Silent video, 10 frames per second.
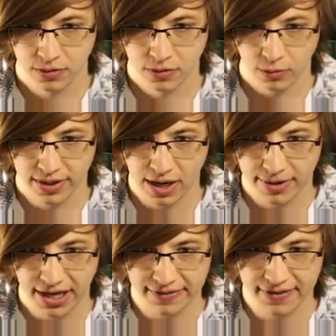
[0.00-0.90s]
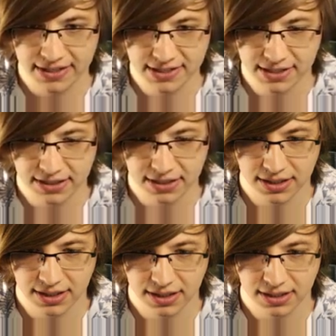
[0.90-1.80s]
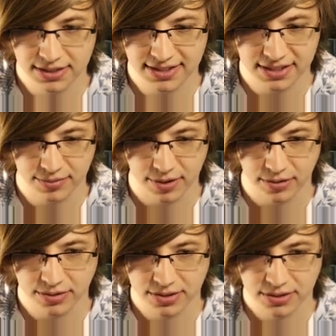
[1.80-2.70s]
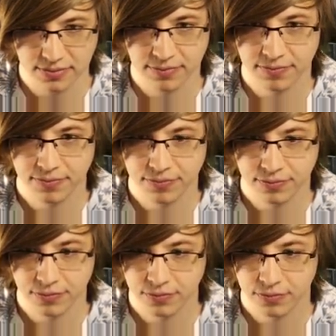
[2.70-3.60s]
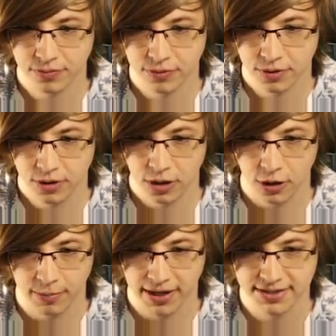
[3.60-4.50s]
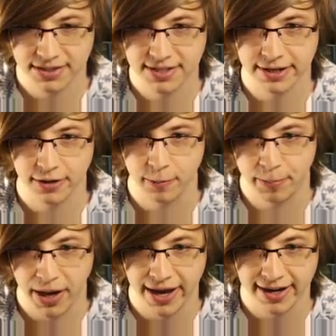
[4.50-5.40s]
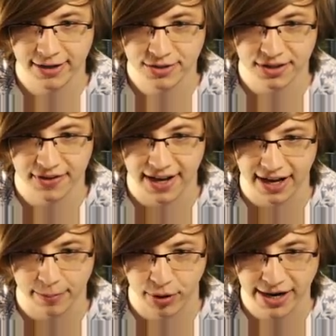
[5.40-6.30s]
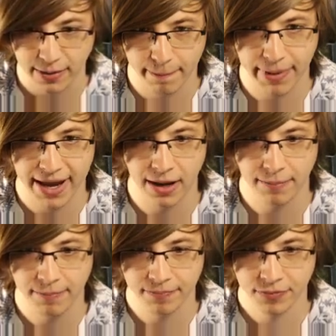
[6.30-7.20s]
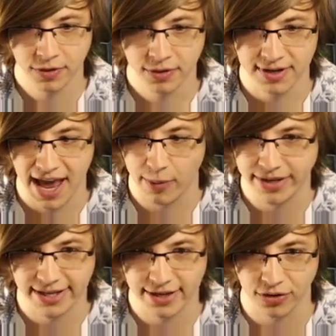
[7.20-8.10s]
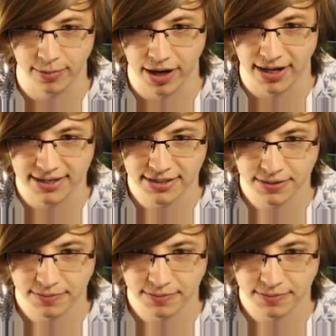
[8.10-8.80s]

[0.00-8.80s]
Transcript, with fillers: We got we got this and uh, Dizzy Rogues. Oh, boss is here. But here's the thing. I got a break. Bam. Now we can kill the boss.